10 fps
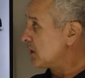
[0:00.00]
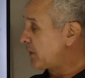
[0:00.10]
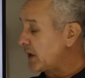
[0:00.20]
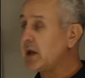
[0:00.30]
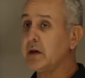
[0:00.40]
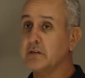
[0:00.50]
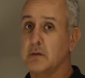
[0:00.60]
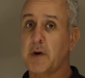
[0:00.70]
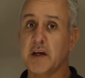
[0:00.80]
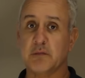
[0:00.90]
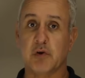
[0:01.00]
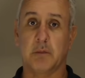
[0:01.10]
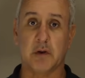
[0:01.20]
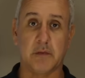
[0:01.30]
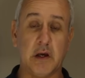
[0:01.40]
But here's the base
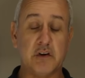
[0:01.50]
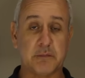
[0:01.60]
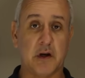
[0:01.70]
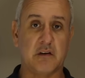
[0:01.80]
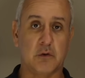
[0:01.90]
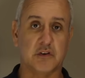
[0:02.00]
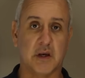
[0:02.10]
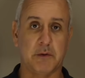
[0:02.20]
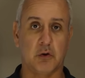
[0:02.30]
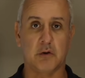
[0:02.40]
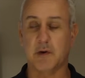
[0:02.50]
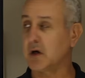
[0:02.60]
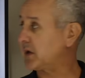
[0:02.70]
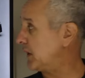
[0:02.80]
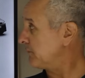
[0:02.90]
problem, irrespective of what's coming on the
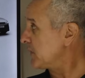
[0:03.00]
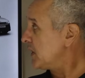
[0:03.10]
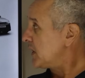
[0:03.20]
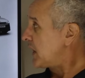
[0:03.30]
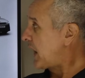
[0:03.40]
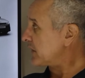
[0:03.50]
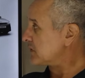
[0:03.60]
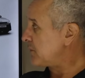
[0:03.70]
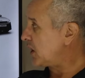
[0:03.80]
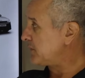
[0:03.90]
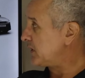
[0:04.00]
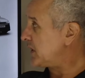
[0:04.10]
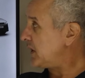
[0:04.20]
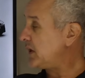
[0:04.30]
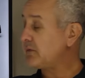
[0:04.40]
market. At the moment,
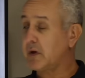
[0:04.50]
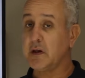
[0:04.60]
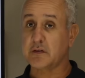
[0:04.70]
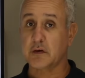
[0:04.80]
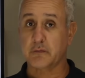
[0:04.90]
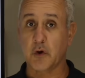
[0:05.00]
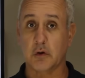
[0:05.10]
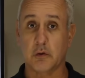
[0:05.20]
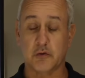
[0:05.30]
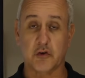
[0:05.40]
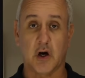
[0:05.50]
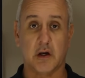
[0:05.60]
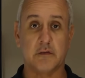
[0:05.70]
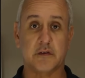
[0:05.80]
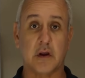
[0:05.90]
EVs as four-wheel
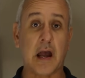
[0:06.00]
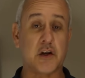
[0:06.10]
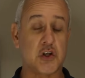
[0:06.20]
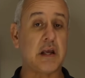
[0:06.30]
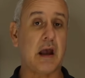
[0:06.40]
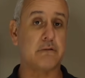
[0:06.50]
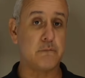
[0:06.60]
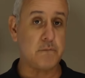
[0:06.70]
drives actually have